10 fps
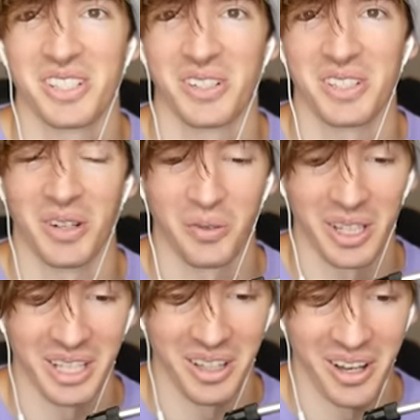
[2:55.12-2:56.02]
through. It's a
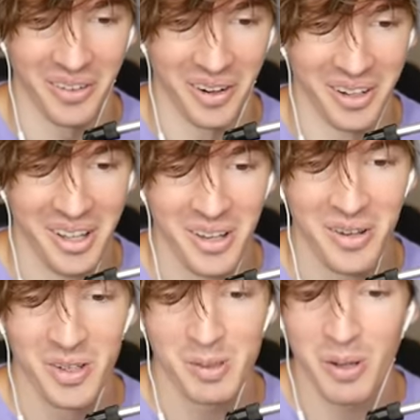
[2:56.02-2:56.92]
really long one.
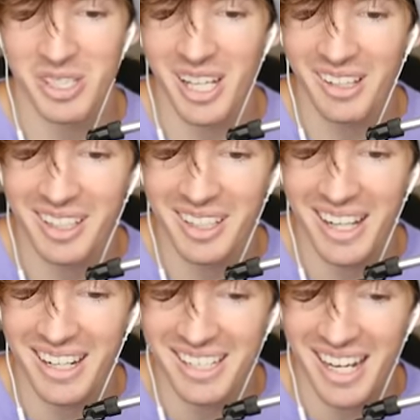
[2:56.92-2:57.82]
Who's most likely to
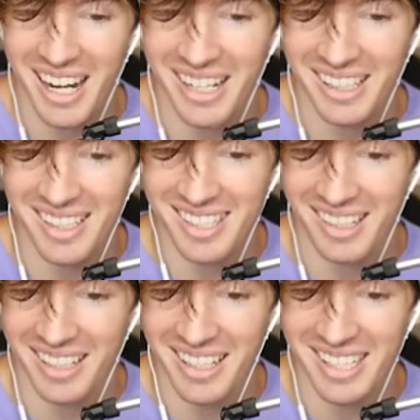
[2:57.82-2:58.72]
get anxiety at the
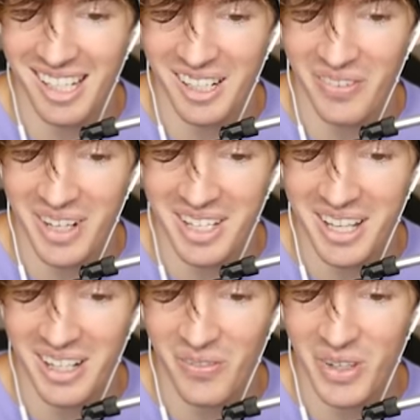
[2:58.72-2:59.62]
slightest thought of any
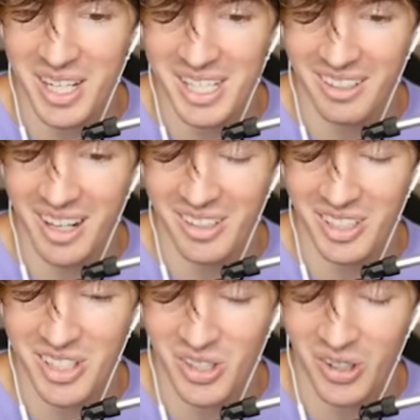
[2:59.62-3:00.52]
inconvenience allowed to
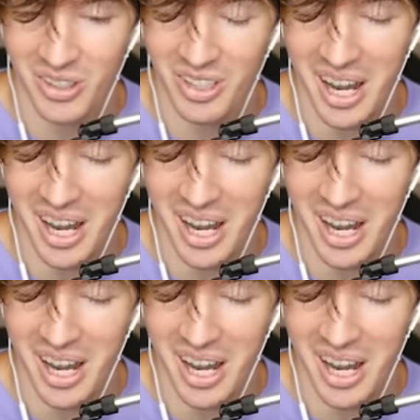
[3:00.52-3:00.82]
control their